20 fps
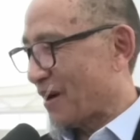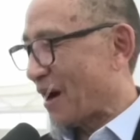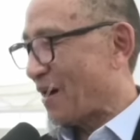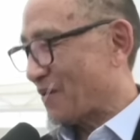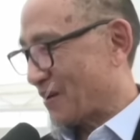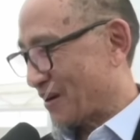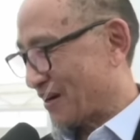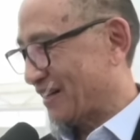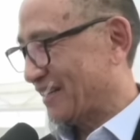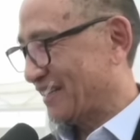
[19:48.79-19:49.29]

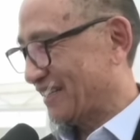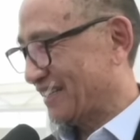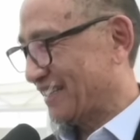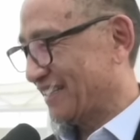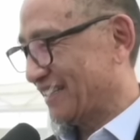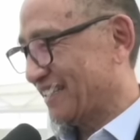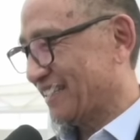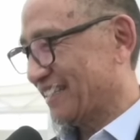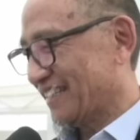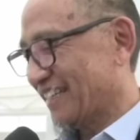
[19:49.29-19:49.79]
power
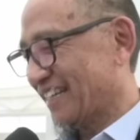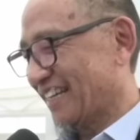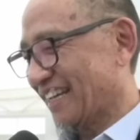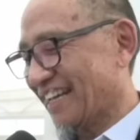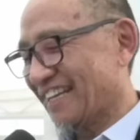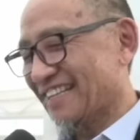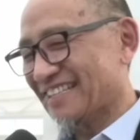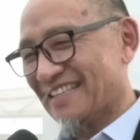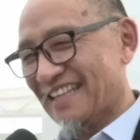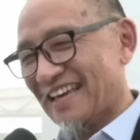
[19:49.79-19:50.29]

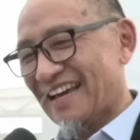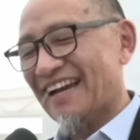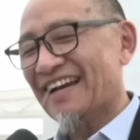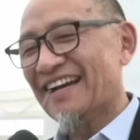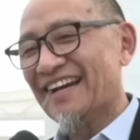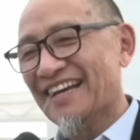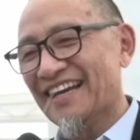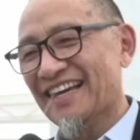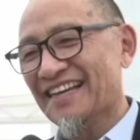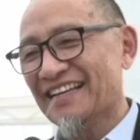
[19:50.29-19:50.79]
is
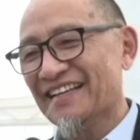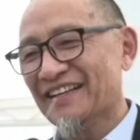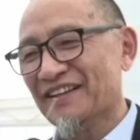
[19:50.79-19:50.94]
there.